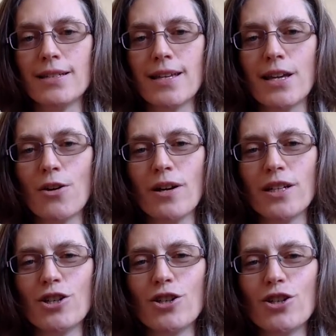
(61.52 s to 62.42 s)
take
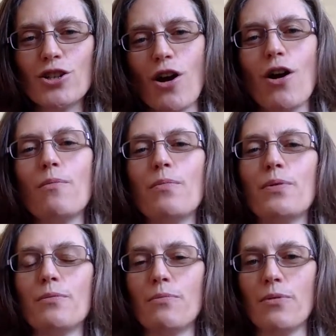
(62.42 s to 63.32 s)
quite a sharp
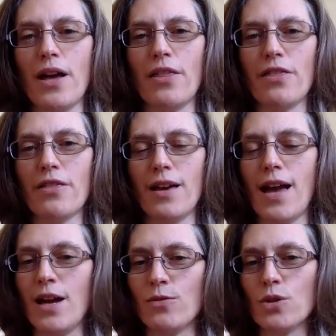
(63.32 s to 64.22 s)
breath
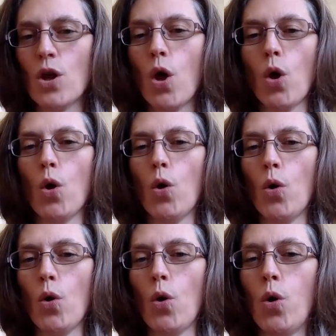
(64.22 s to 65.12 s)
out
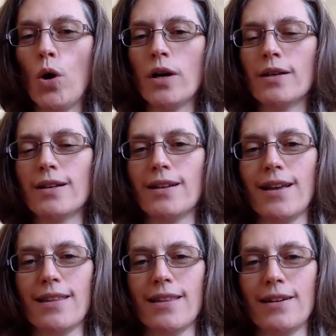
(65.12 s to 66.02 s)

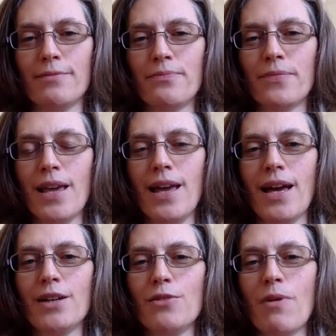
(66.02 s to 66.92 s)
like that.
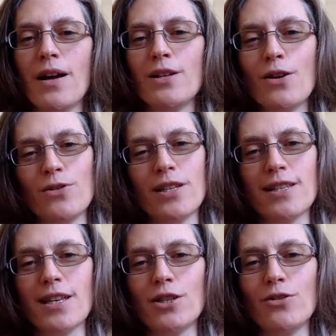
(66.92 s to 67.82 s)
And you might
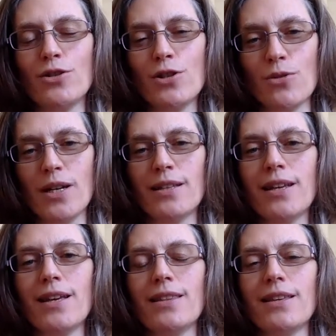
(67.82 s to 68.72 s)
notice as you do it
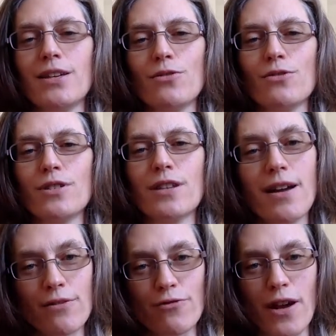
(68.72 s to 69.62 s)
that your
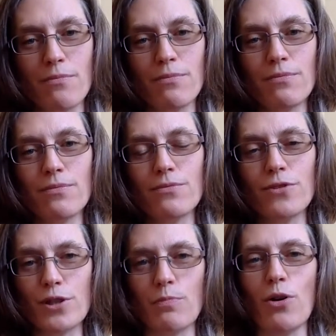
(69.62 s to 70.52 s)
diaphragm
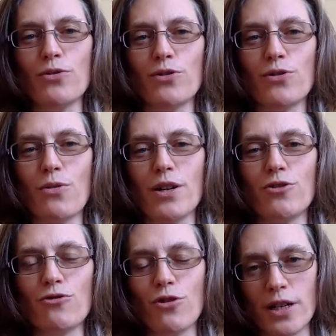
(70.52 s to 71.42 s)
responds quite
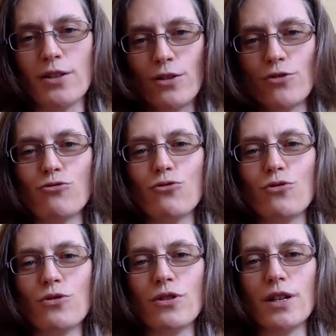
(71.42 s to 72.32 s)
strongly. It'll
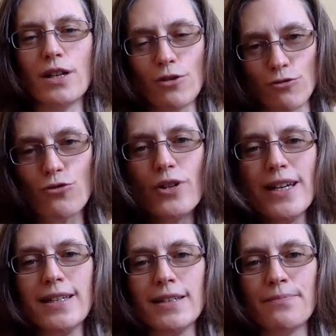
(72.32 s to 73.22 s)
draw
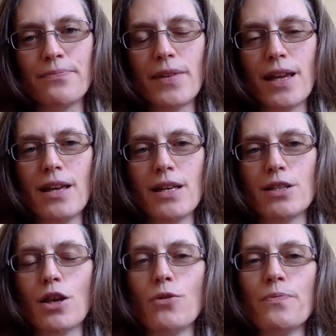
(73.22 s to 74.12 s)
in.
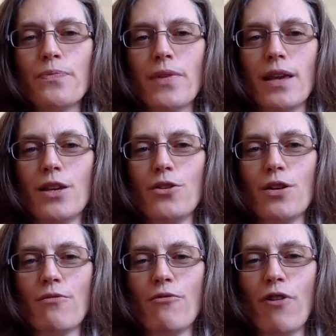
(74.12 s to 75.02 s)
So you
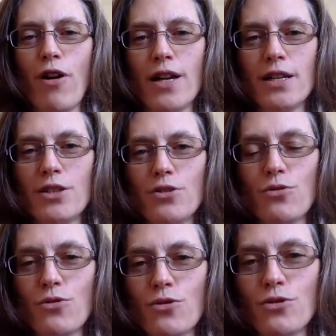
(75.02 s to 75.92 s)
can find your